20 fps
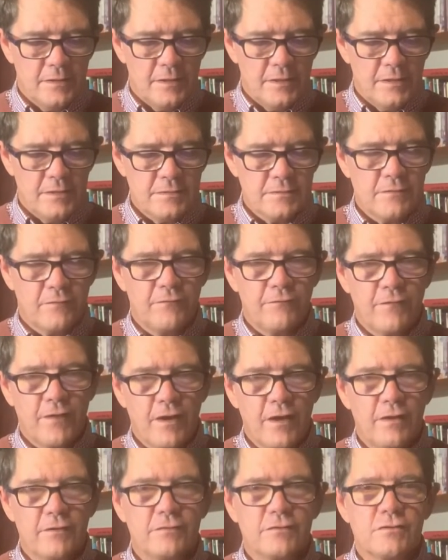is a
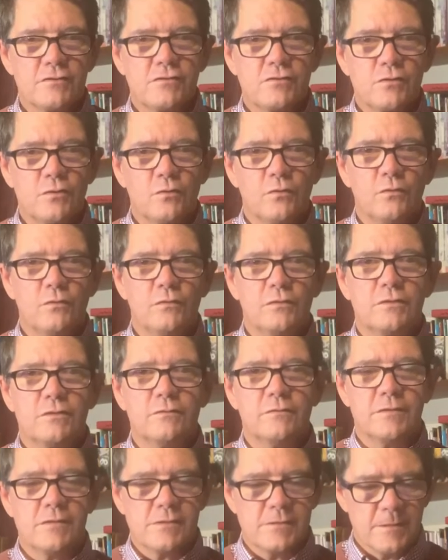father's talk to
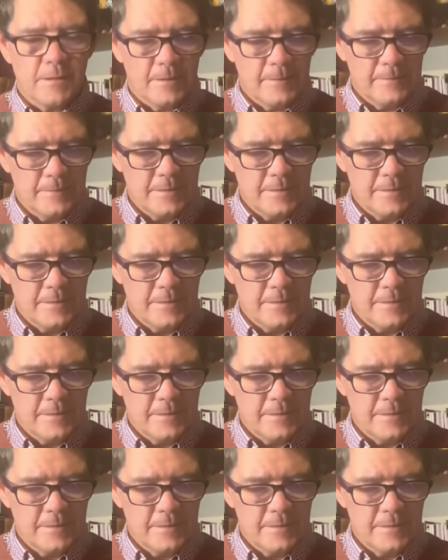a son.